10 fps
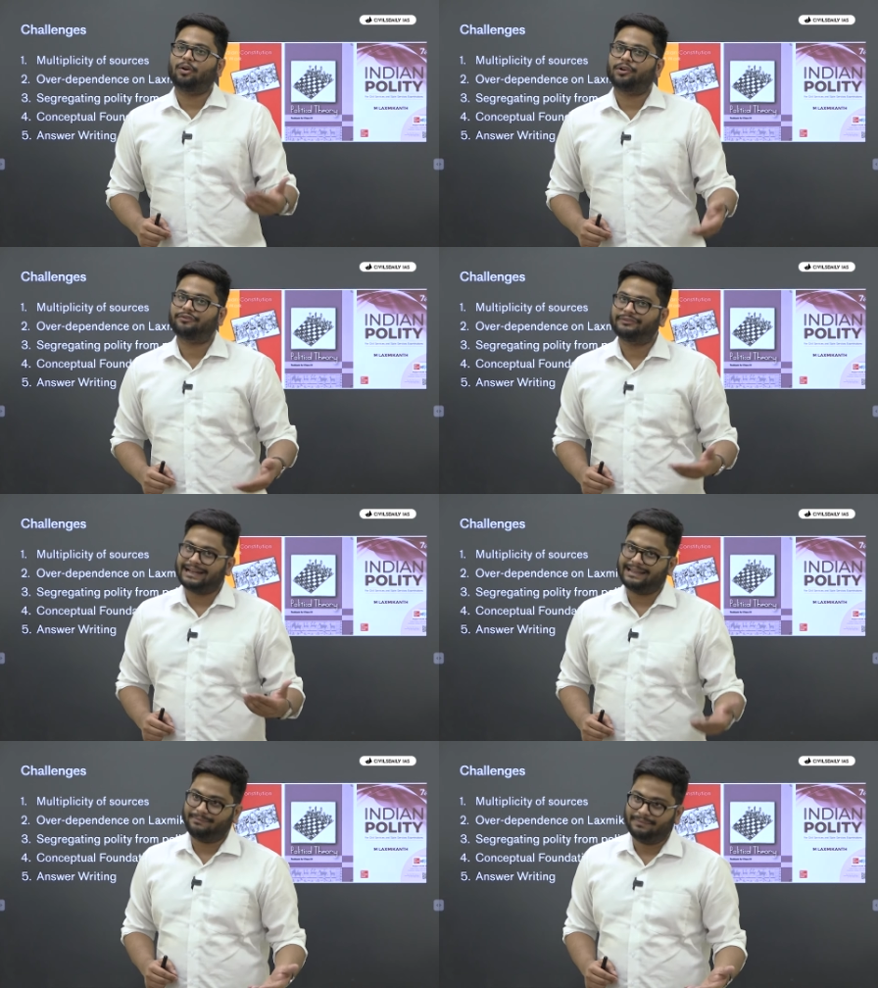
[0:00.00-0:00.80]
lot of
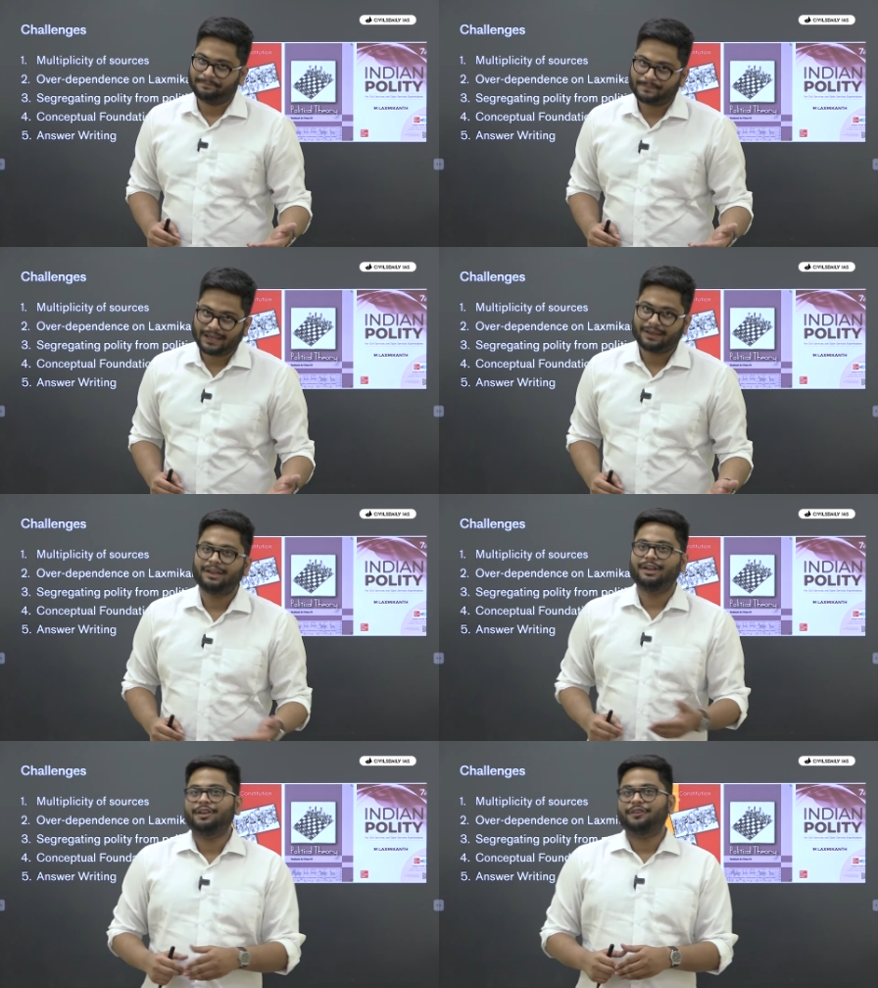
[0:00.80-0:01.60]
time.
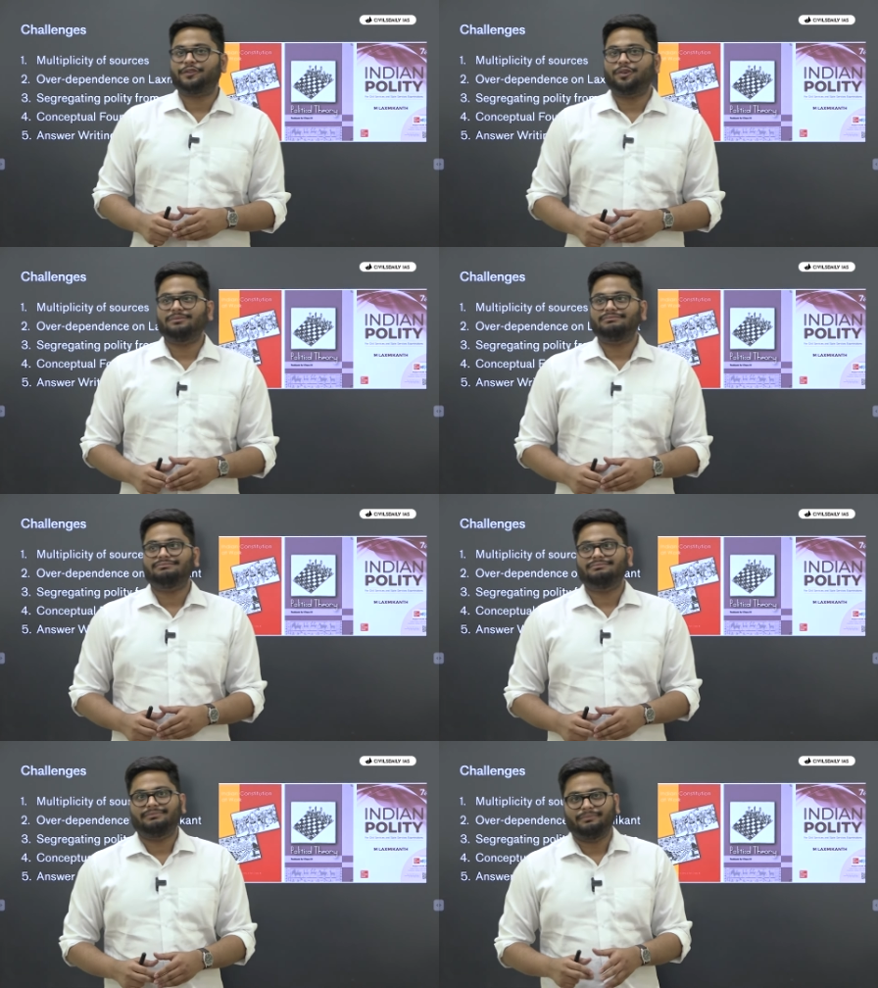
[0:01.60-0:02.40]

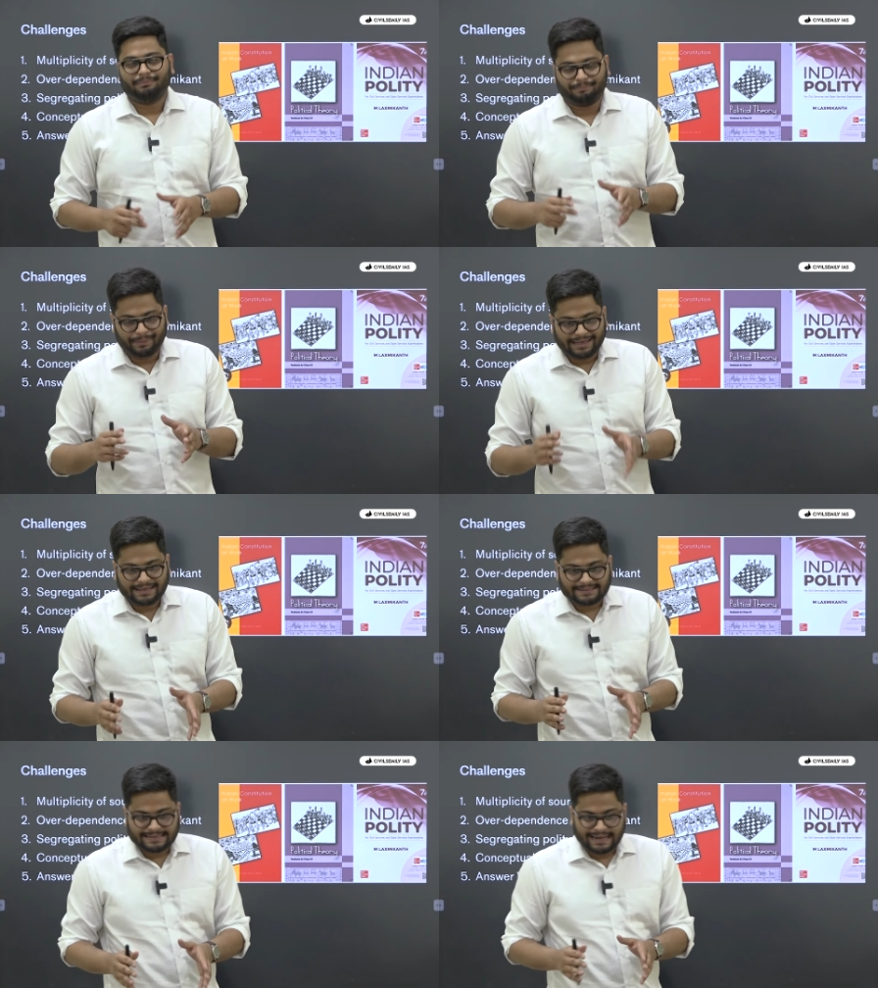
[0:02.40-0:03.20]
So
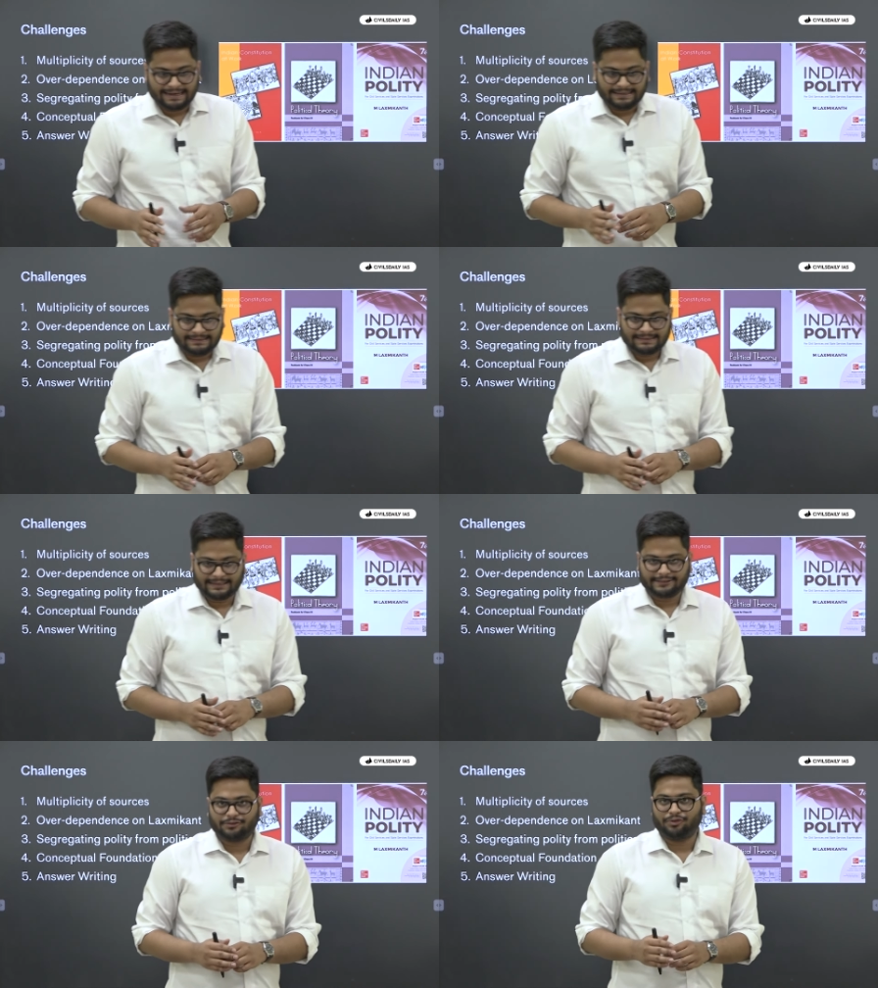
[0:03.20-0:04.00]
biggest challenge
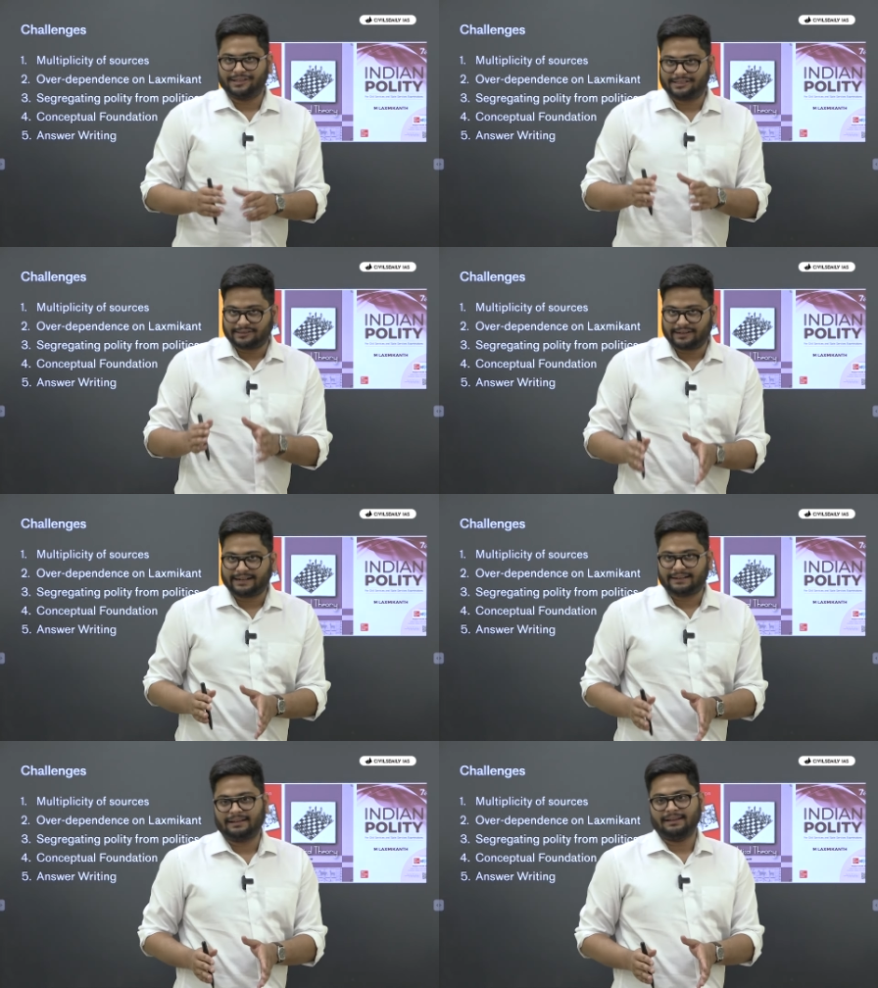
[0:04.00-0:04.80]
is to
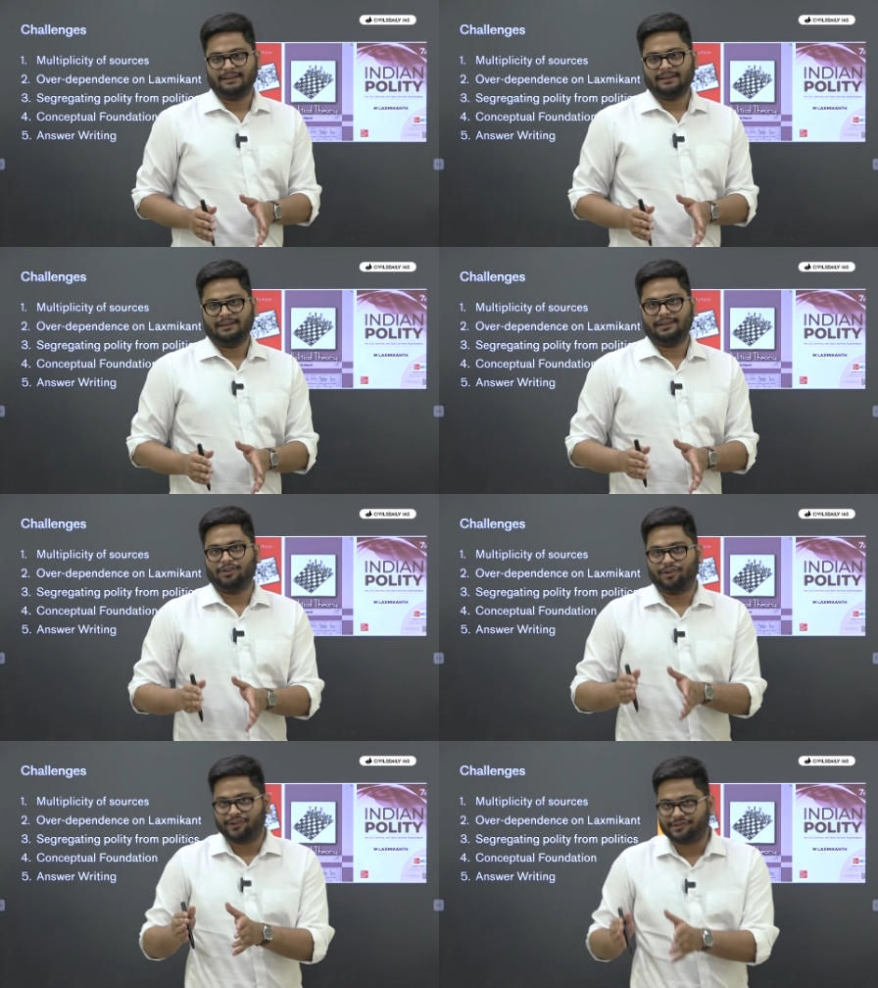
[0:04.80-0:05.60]
restrict
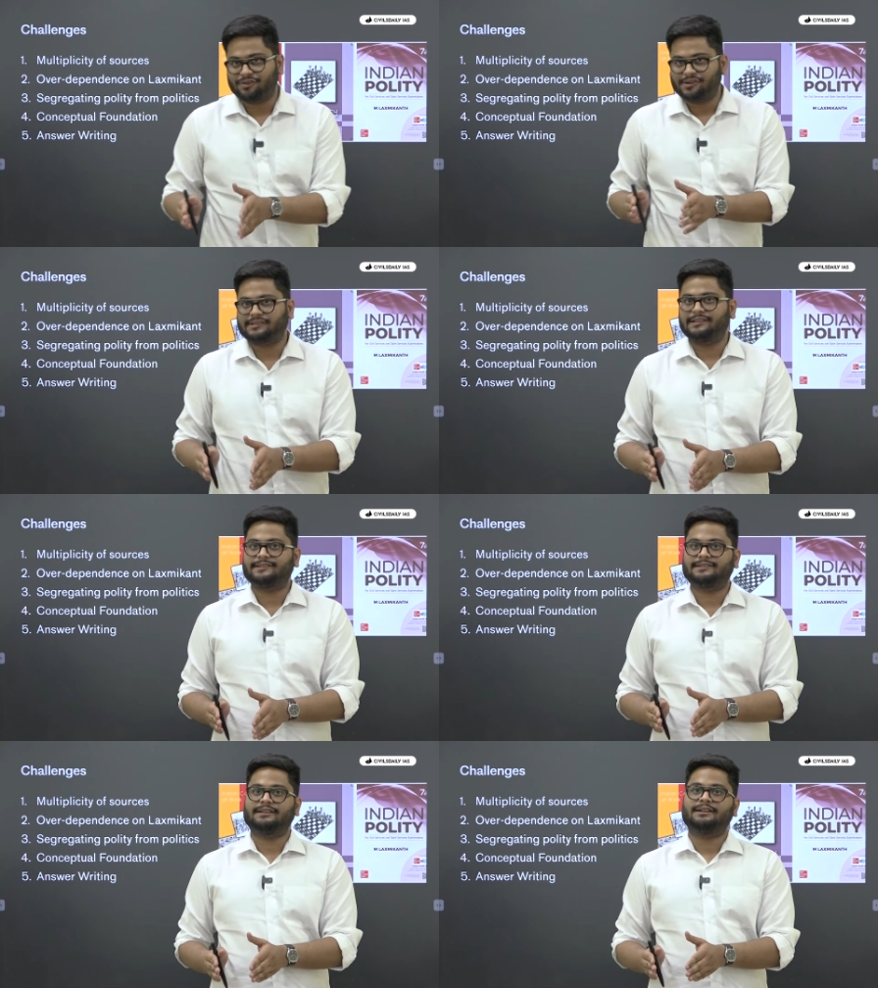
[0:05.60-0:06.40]
your
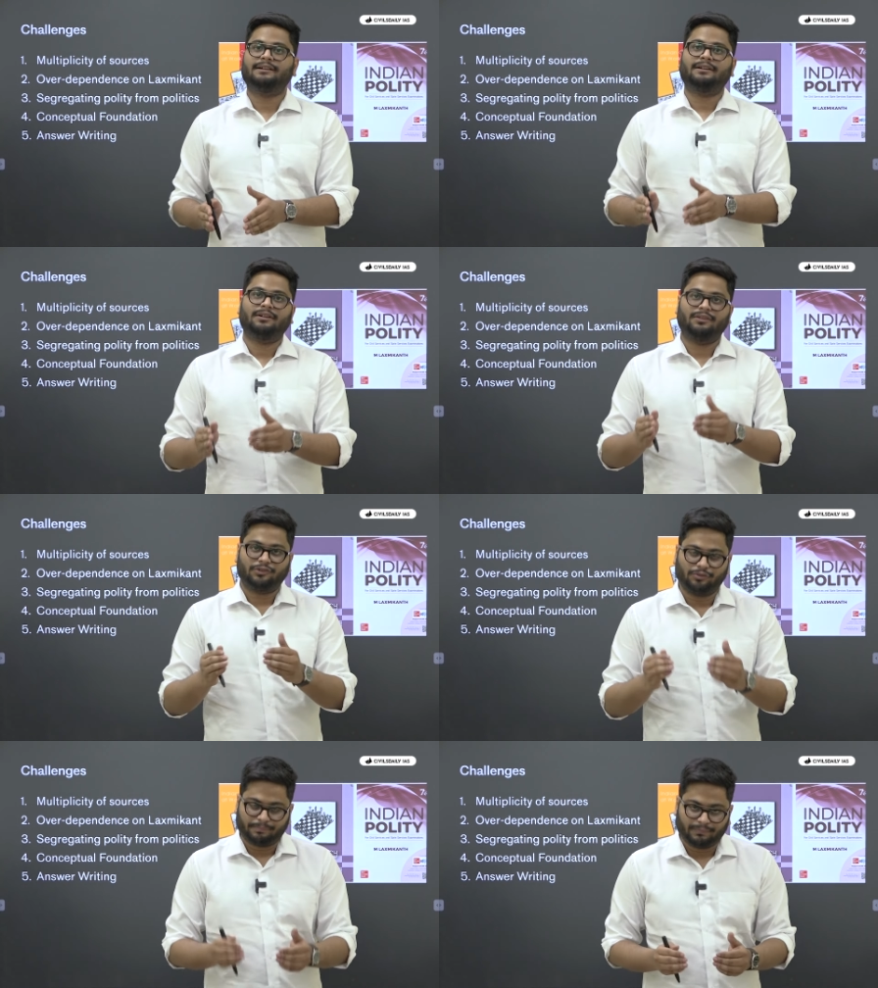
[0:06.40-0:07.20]
resources
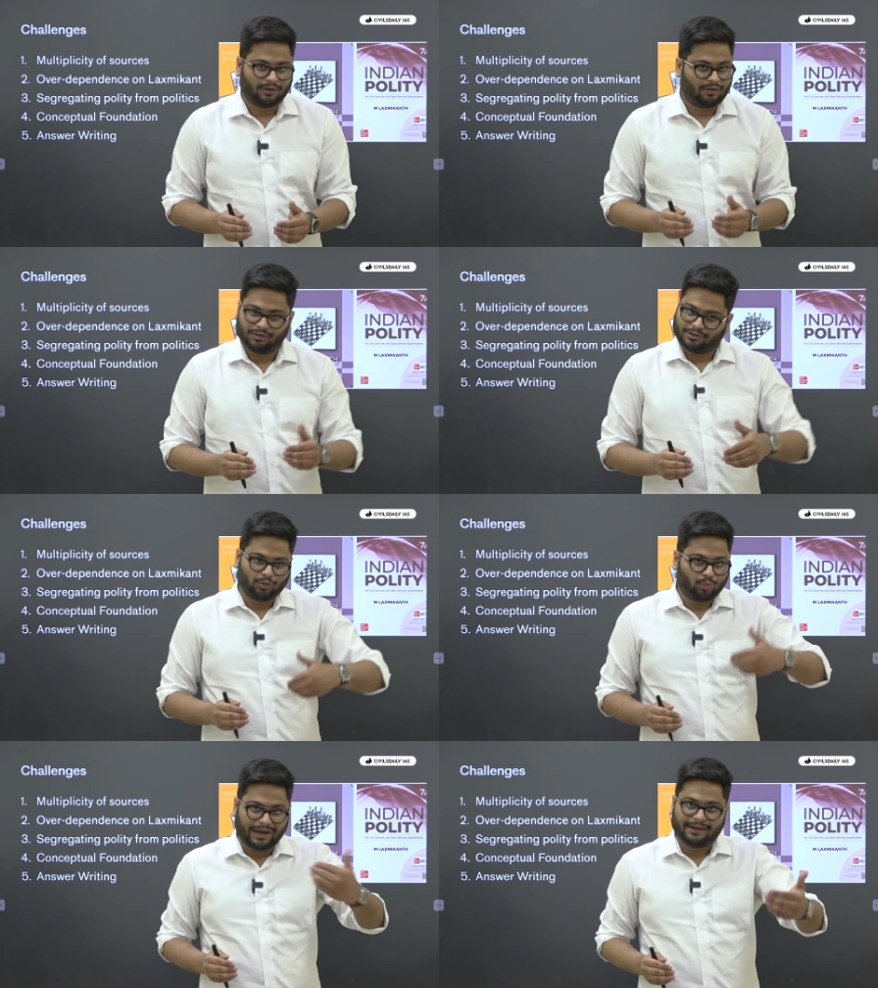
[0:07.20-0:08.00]
to, uh,
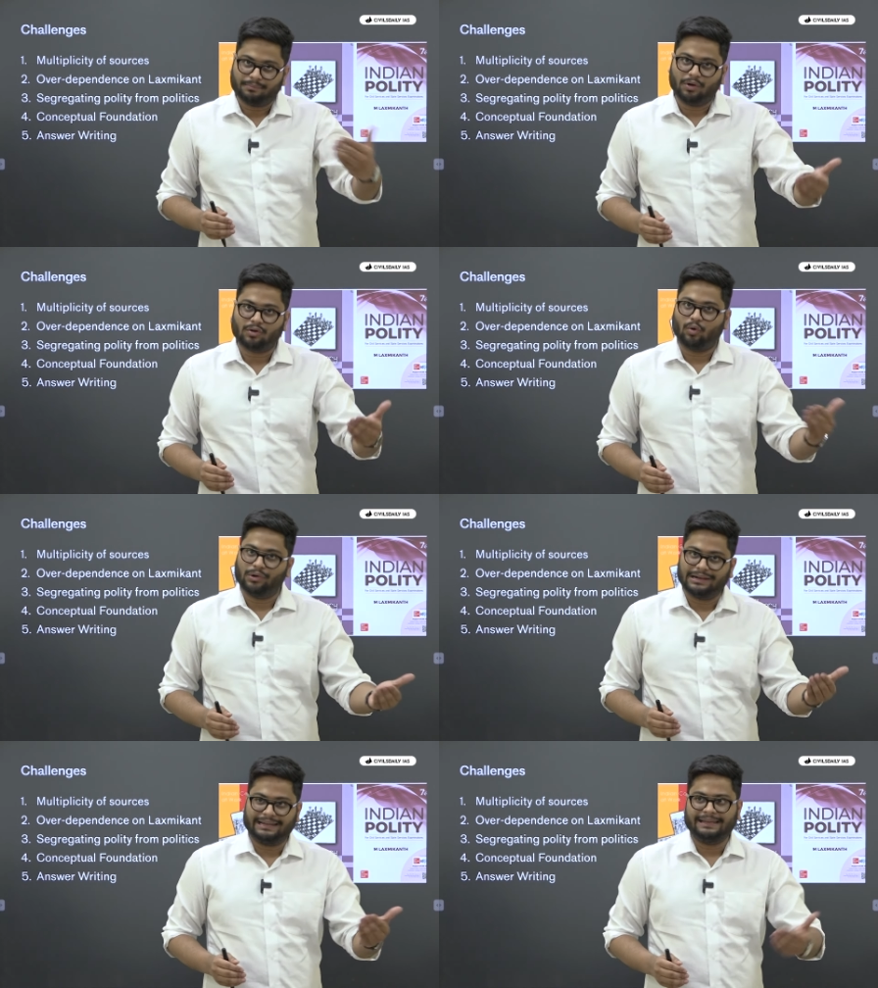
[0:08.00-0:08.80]
to one book
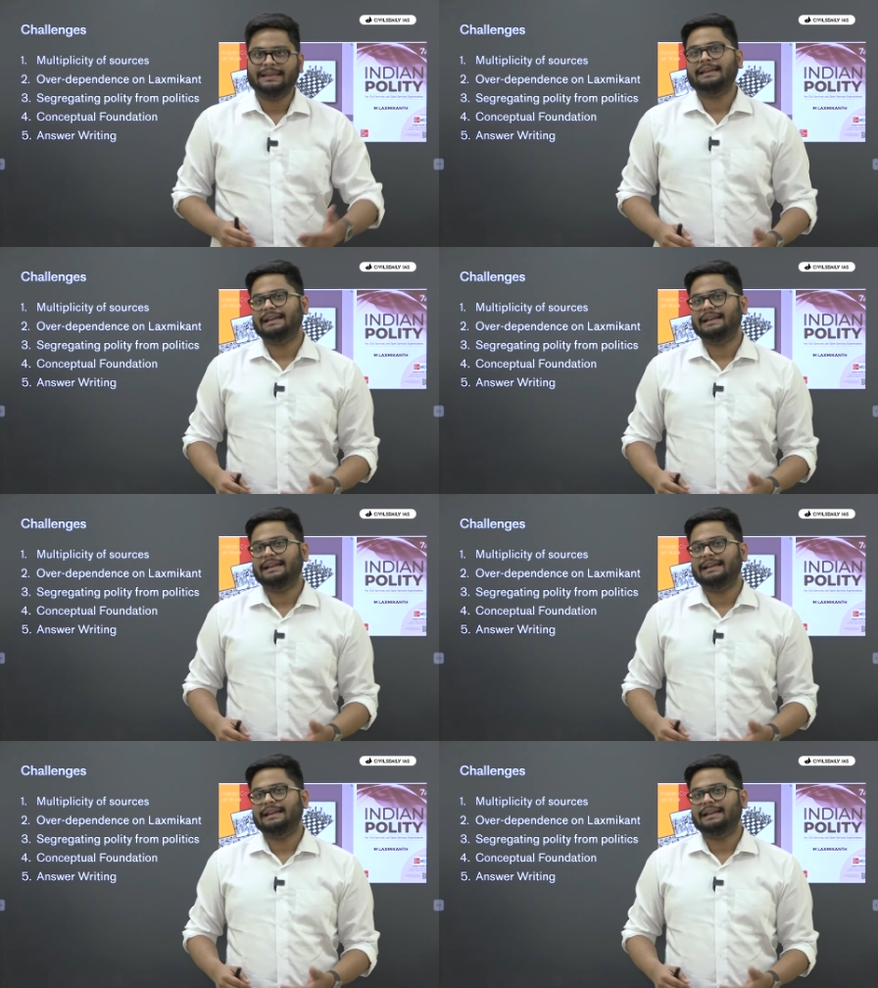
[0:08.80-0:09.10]
only.